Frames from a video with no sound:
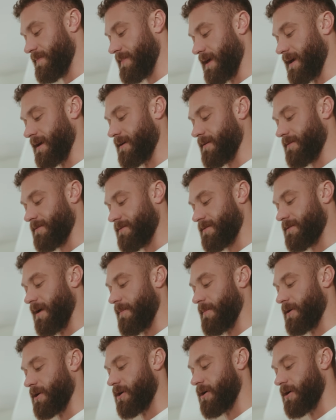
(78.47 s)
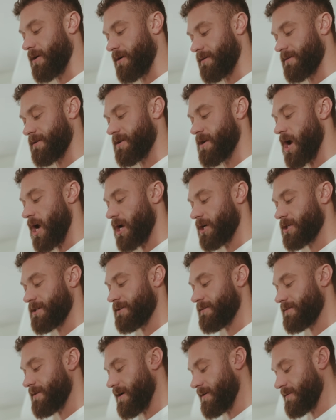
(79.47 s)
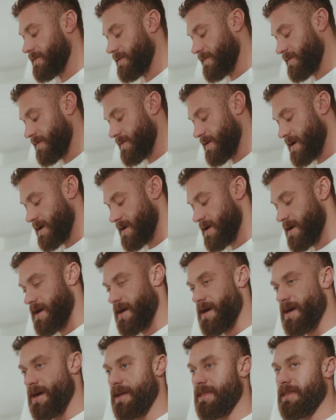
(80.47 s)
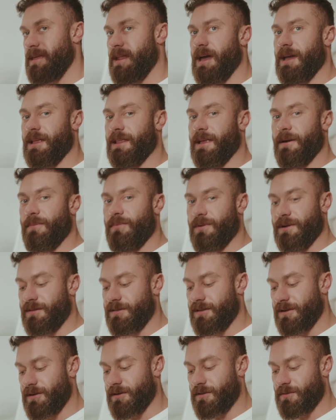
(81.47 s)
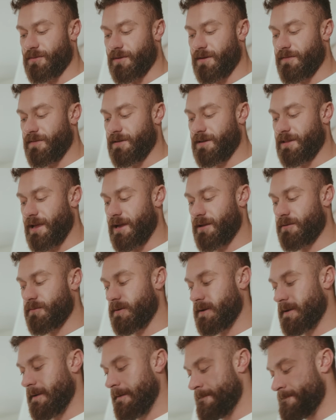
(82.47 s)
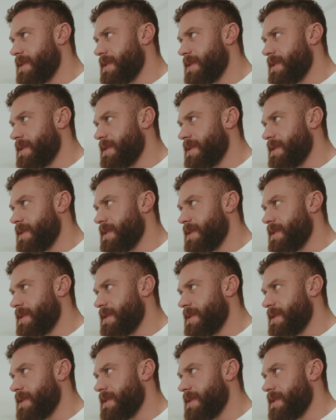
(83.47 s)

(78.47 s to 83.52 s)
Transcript: Like, stomach hurt, nauseous, hungry for a while. And I had like a pretty serious weight feed last week.